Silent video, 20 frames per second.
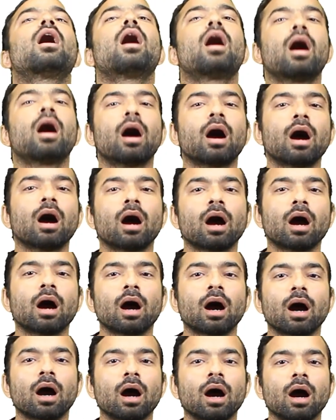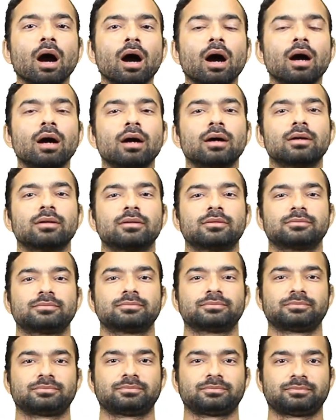When these gels
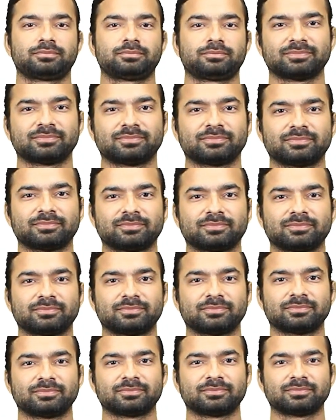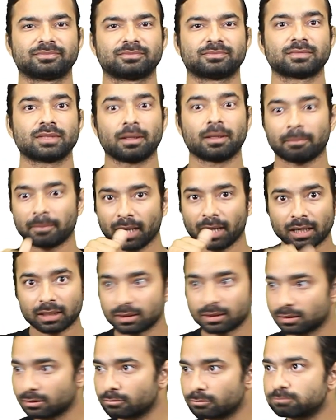are thrown away,
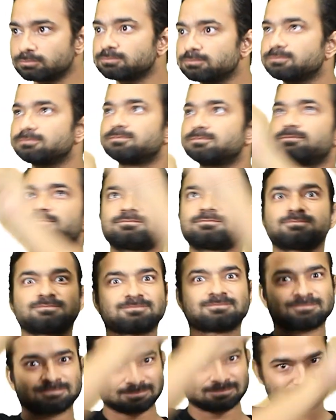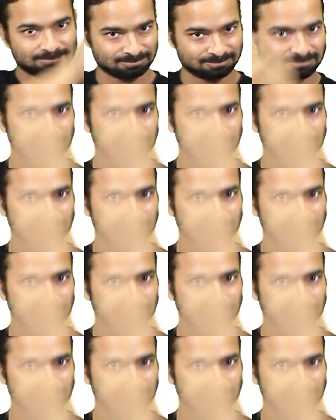where does all the water go?